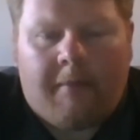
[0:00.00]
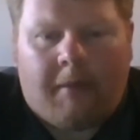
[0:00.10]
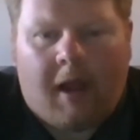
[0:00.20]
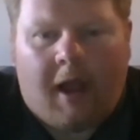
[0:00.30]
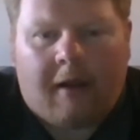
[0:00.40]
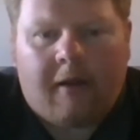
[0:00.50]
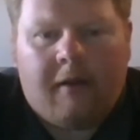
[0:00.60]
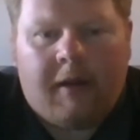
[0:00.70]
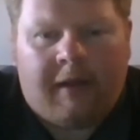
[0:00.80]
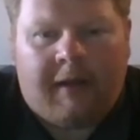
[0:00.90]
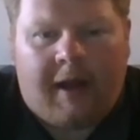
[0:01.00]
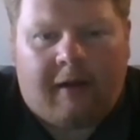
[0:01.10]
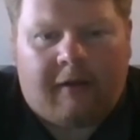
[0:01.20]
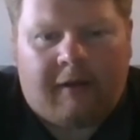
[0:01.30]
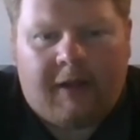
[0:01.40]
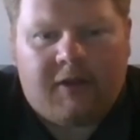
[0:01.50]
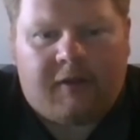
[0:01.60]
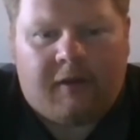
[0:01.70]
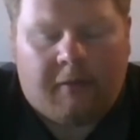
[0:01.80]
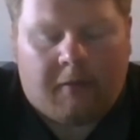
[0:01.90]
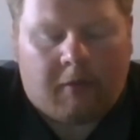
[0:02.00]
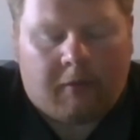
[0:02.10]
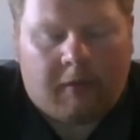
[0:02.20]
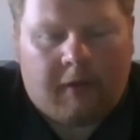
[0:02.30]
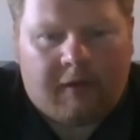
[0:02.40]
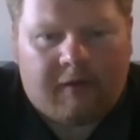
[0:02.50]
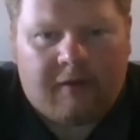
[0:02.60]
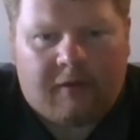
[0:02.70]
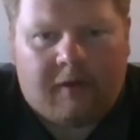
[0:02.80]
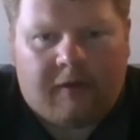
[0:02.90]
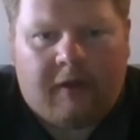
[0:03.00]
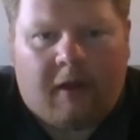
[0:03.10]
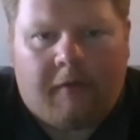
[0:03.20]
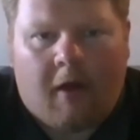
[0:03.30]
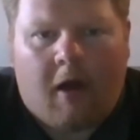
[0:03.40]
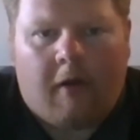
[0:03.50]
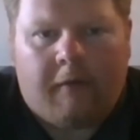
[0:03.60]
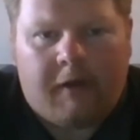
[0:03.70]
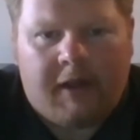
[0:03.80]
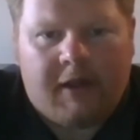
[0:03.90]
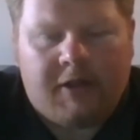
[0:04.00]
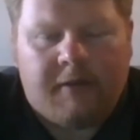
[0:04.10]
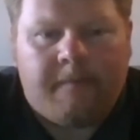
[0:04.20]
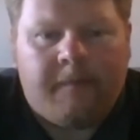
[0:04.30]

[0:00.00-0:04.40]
block, and that gets the sensor itself off of the engine.